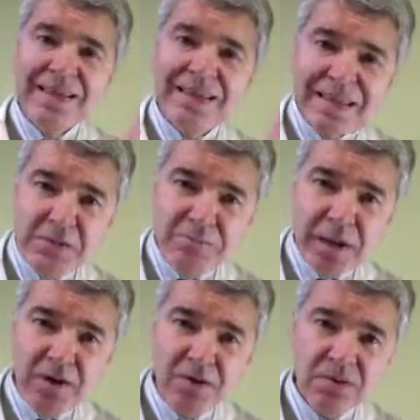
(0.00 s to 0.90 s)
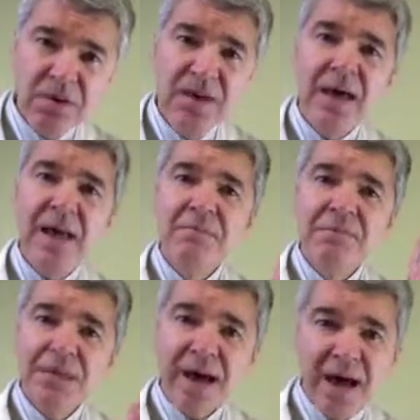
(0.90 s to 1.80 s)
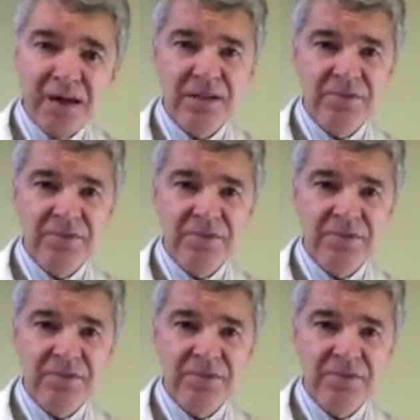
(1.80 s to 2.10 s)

eat better and be active.